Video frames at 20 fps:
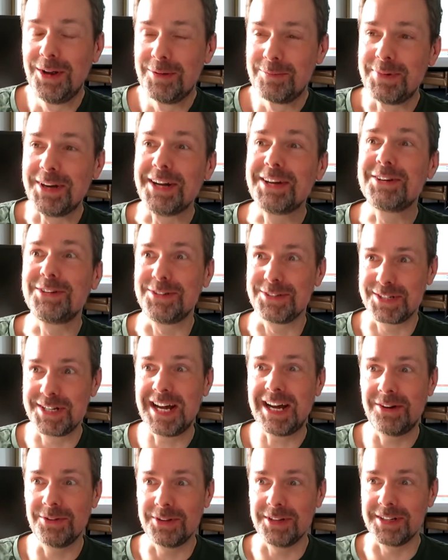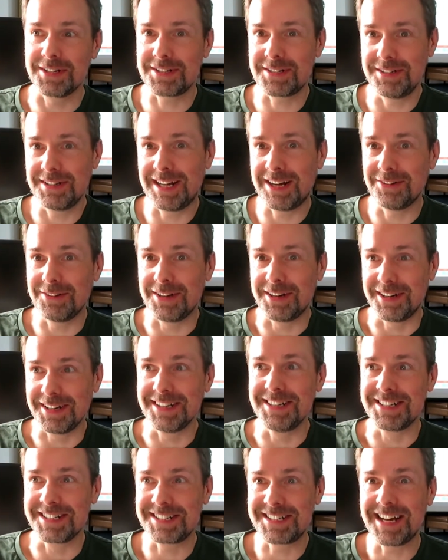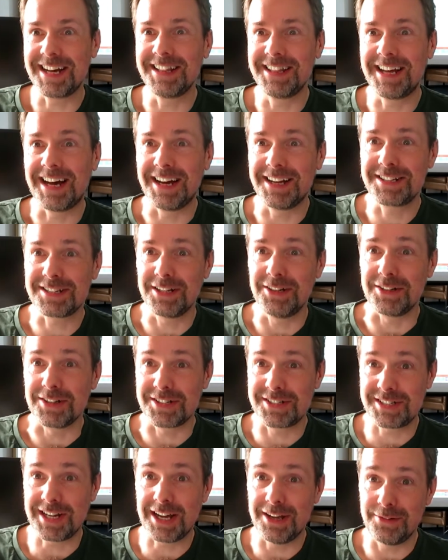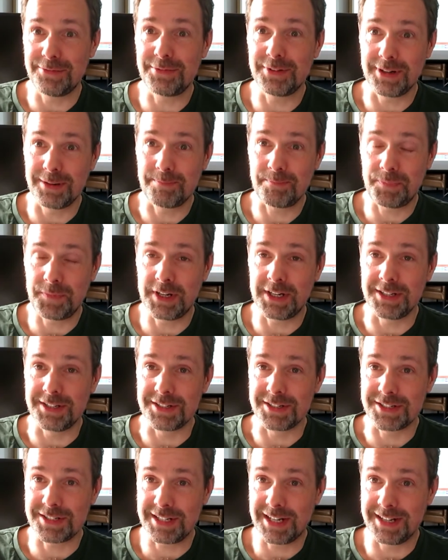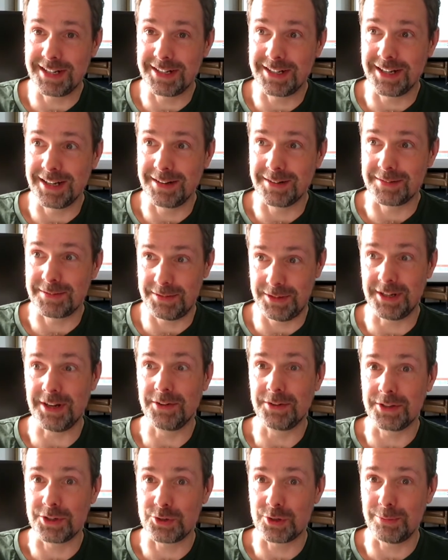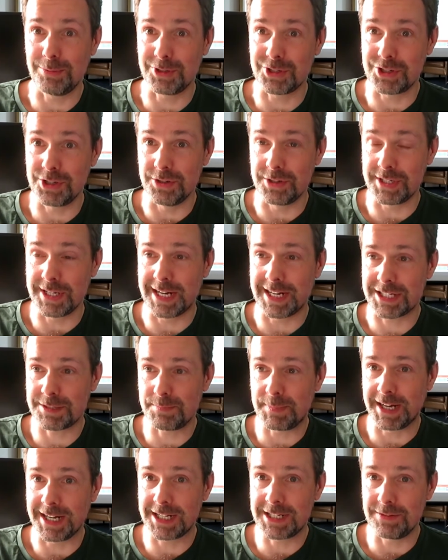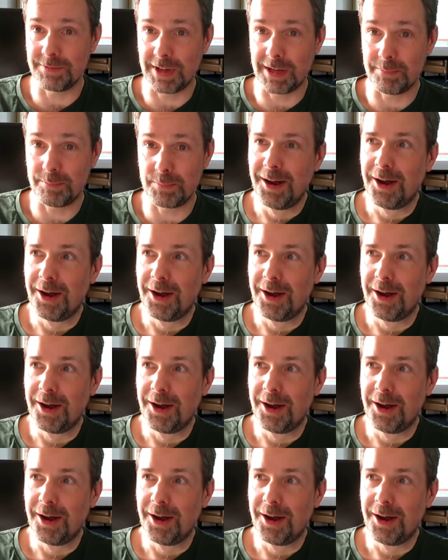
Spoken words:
but of course now that I understand that, it's a lot safer understanding, you know, the troubleshooting aspect of it.